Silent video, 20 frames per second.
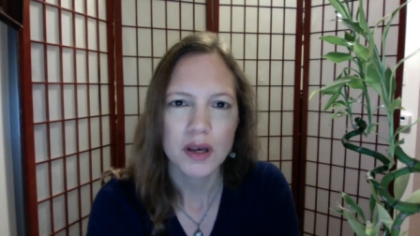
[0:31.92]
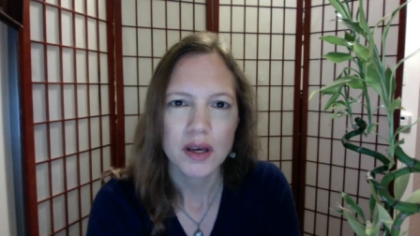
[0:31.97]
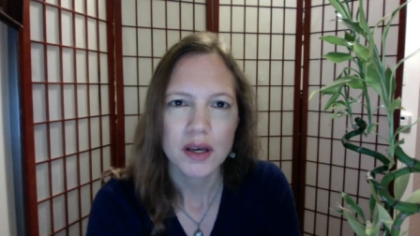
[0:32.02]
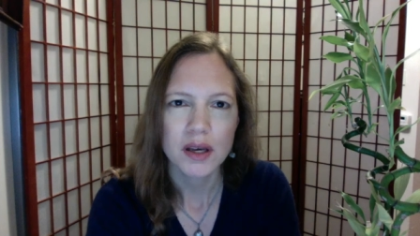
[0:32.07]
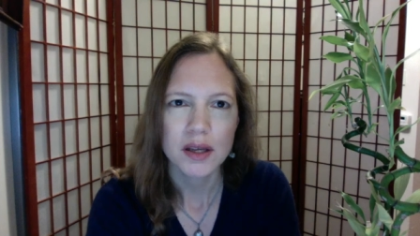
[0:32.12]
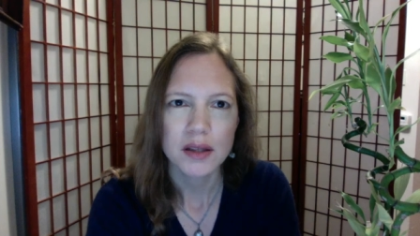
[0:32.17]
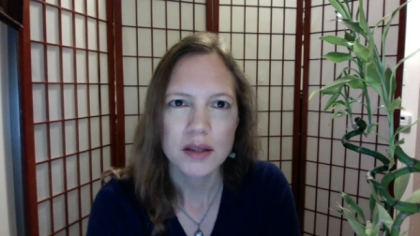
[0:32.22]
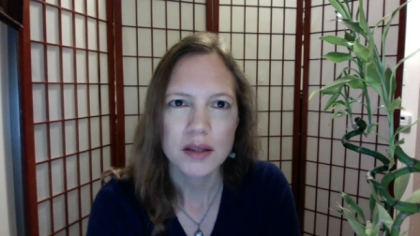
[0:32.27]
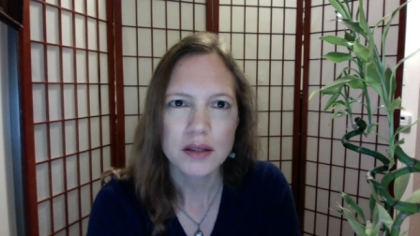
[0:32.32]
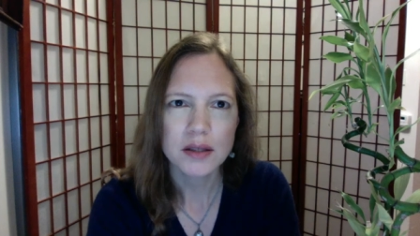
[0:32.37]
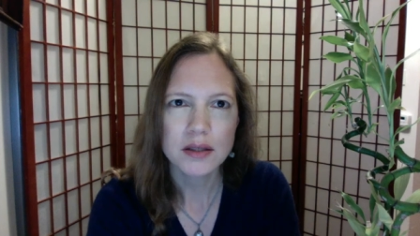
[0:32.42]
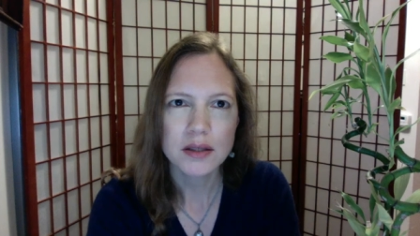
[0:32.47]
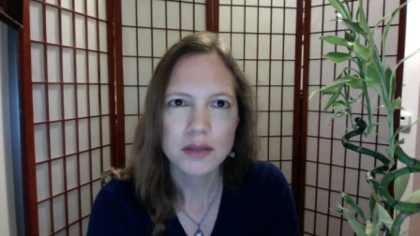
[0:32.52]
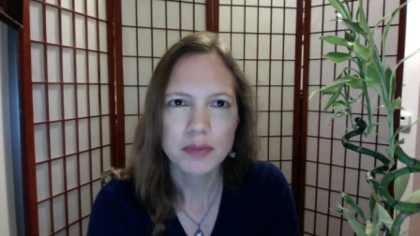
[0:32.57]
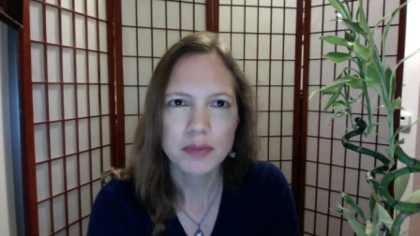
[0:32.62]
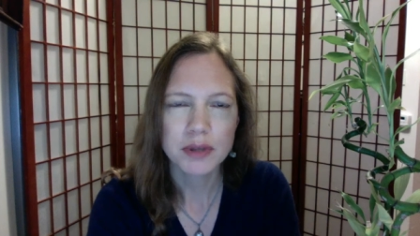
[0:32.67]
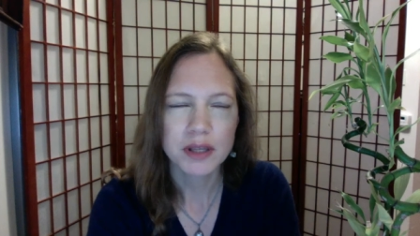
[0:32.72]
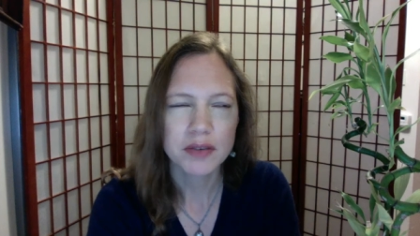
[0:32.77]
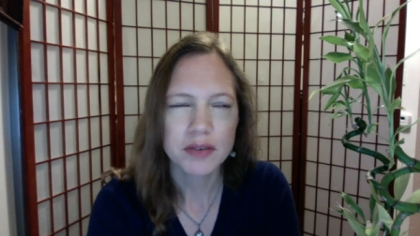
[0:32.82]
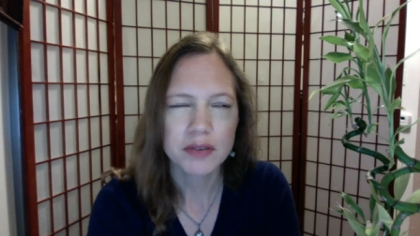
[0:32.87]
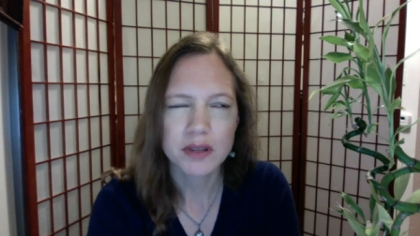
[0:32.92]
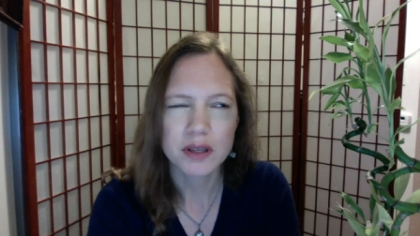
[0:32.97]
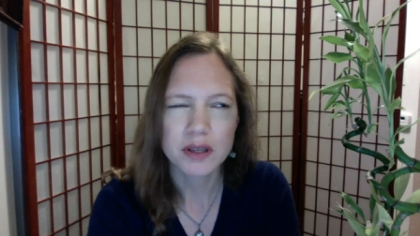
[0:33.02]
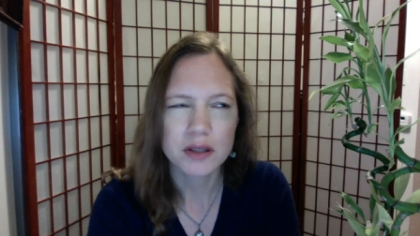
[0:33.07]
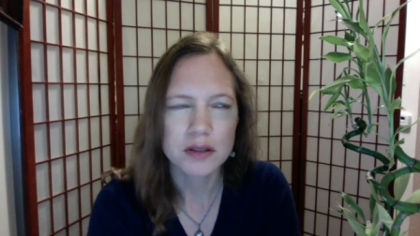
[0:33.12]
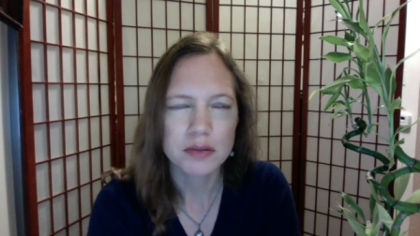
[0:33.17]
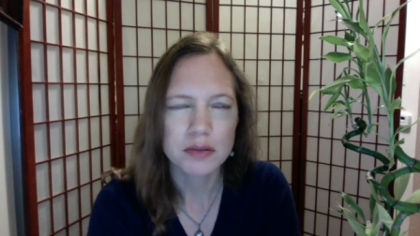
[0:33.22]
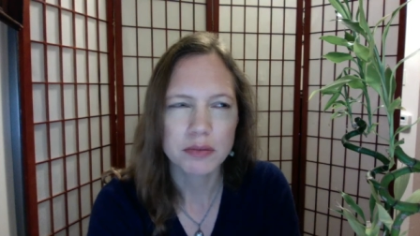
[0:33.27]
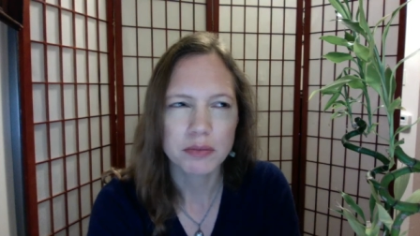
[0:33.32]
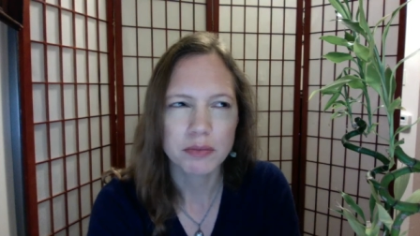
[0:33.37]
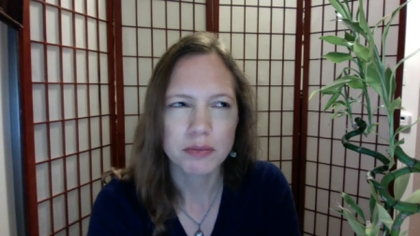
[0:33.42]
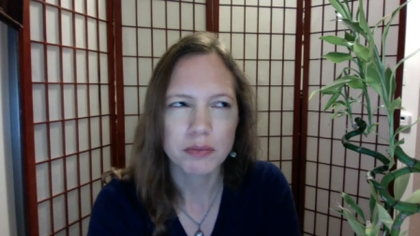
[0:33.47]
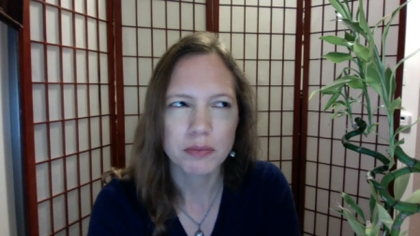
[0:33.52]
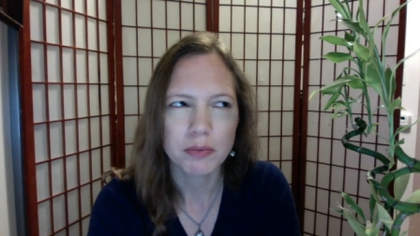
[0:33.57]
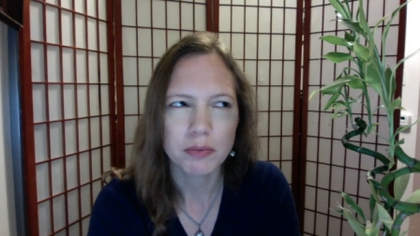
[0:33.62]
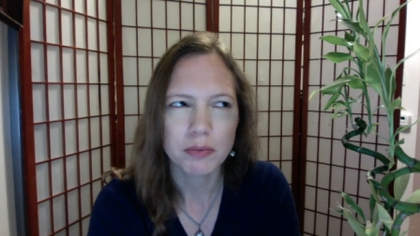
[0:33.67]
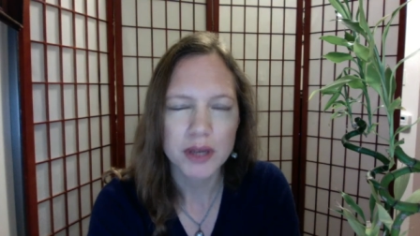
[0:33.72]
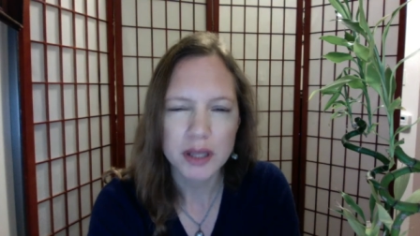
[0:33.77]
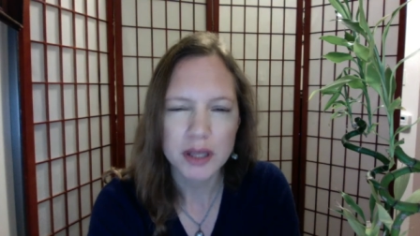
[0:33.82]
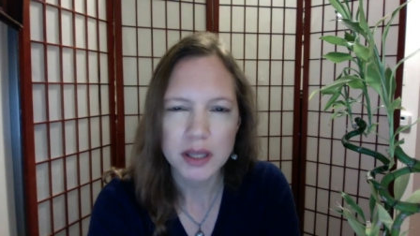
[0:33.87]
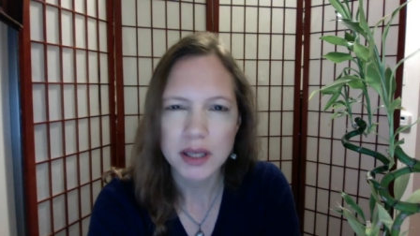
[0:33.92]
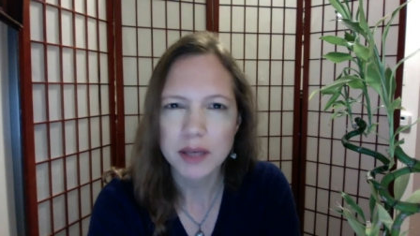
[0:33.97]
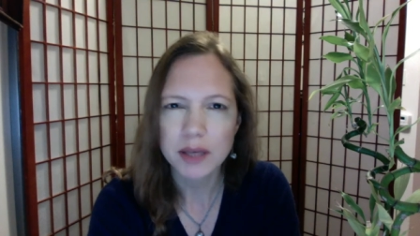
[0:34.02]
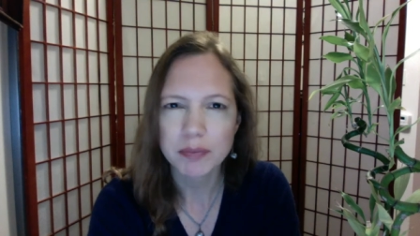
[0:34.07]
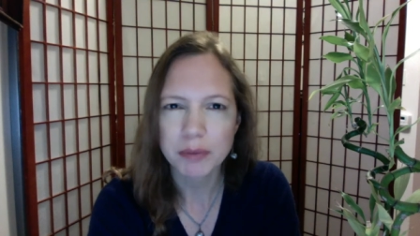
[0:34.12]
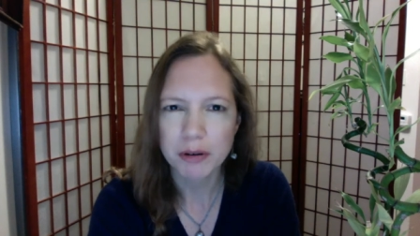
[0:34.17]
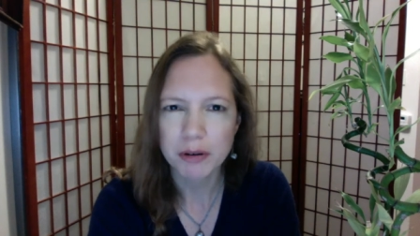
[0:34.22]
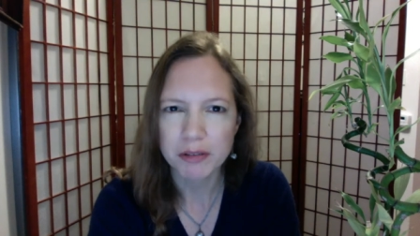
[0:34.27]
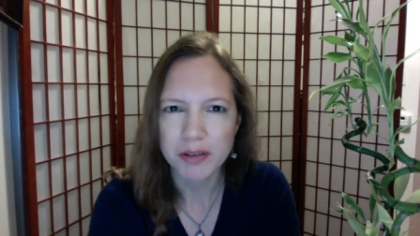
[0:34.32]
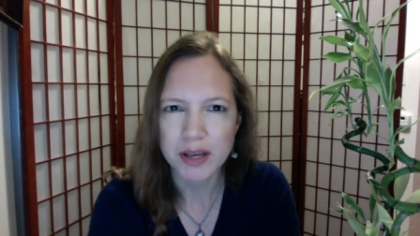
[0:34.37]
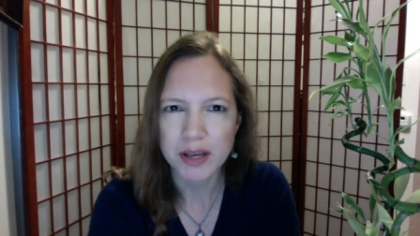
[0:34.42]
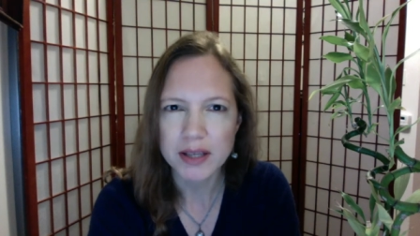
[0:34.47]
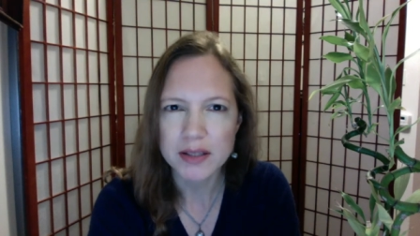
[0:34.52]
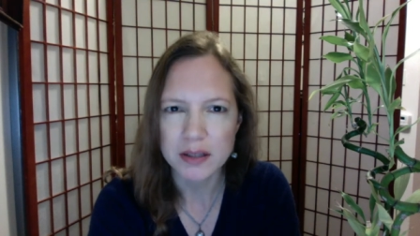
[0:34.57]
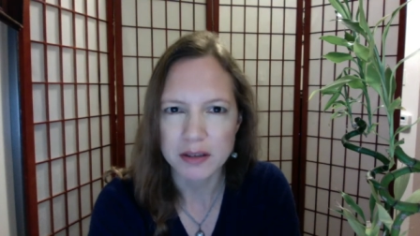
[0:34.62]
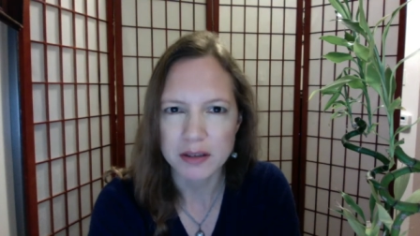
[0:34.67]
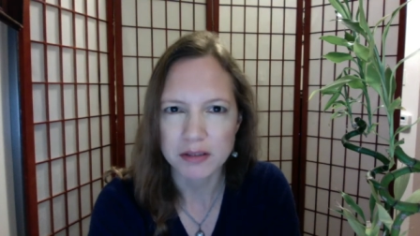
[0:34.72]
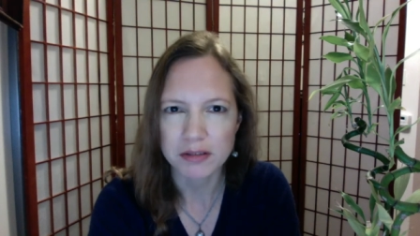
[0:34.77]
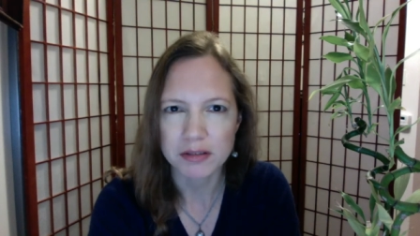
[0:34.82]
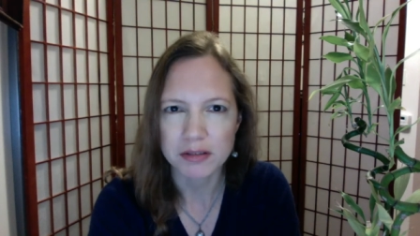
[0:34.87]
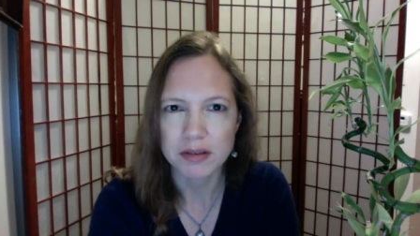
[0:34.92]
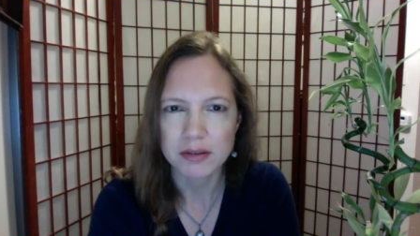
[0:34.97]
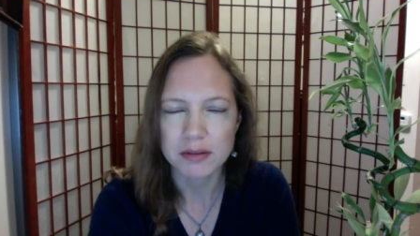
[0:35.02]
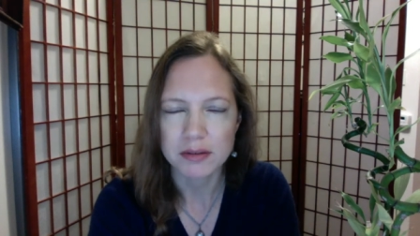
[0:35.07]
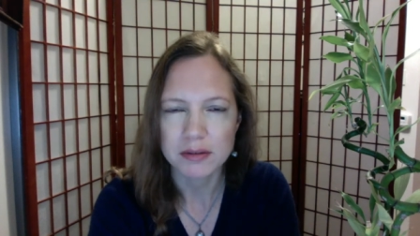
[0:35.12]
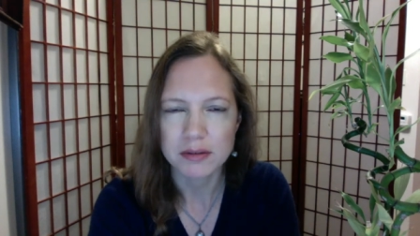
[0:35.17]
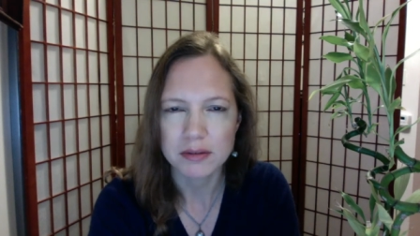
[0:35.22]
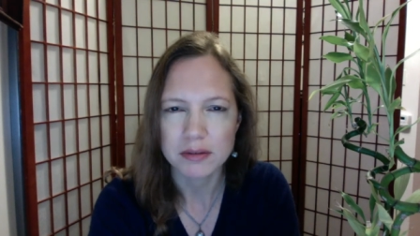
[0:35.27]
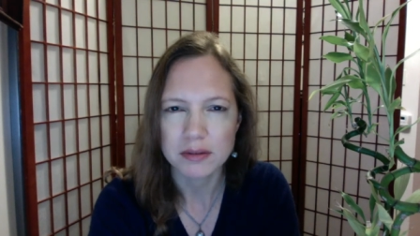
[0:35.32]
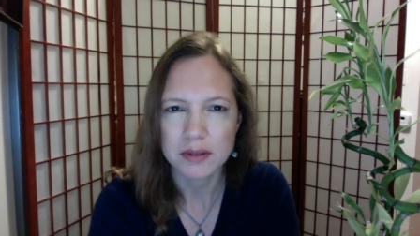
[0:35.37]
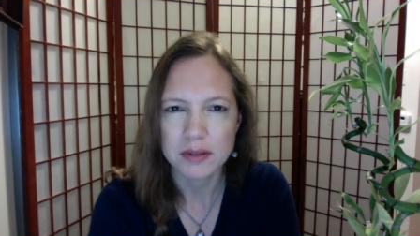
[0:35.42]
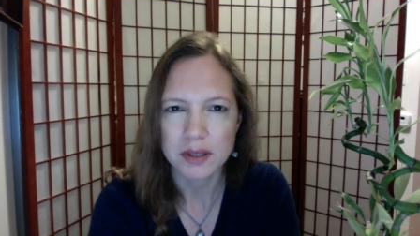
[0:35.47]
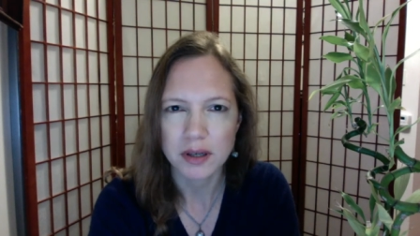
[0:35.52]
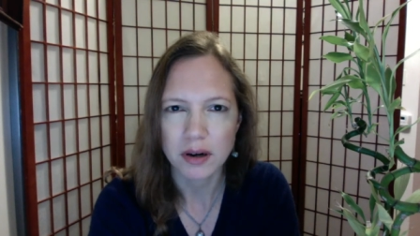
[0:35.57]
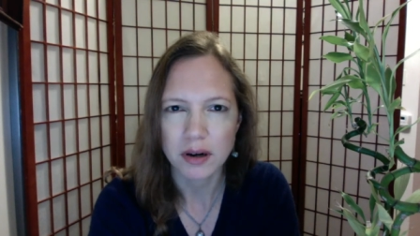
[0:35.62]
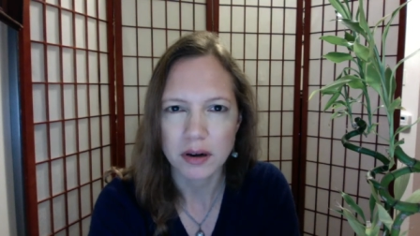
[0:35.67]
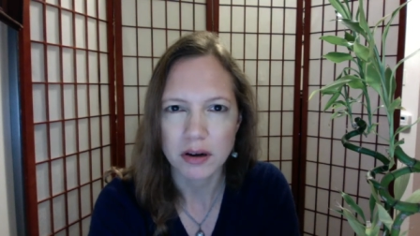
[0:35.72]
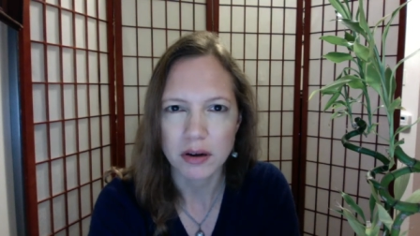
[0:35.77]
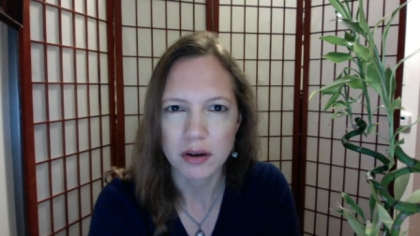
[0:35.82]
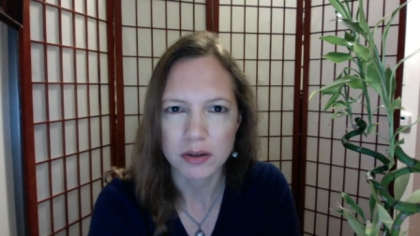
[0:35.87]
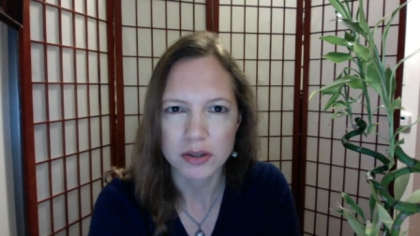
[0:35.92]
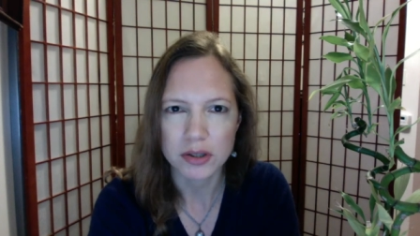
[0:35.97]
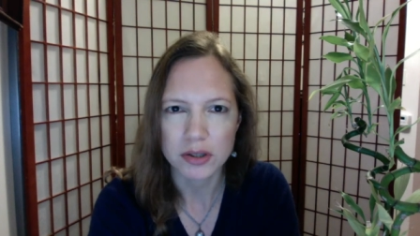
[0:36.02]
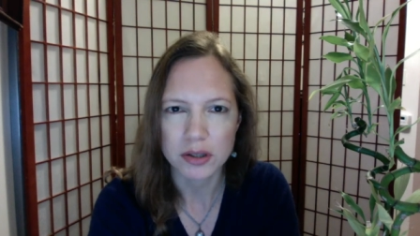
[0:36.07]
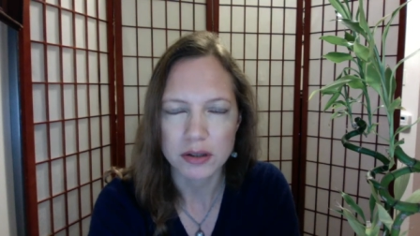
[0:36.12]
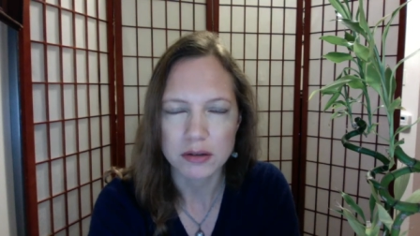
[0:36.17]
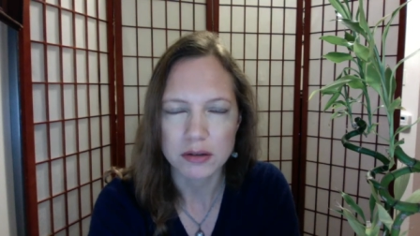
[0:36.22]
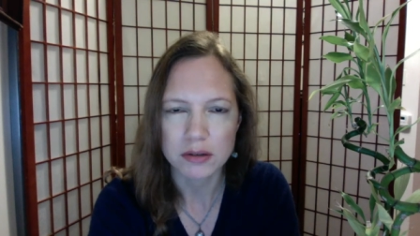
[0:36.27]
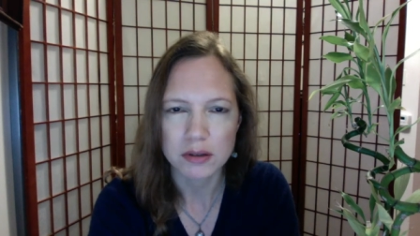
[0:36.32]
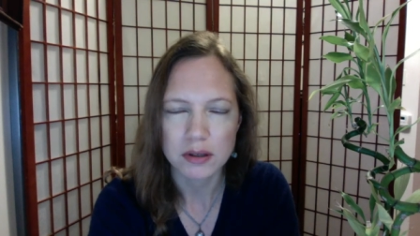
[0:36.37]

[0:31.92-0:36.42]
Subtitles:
This is a belief that is really pervasive in our culture.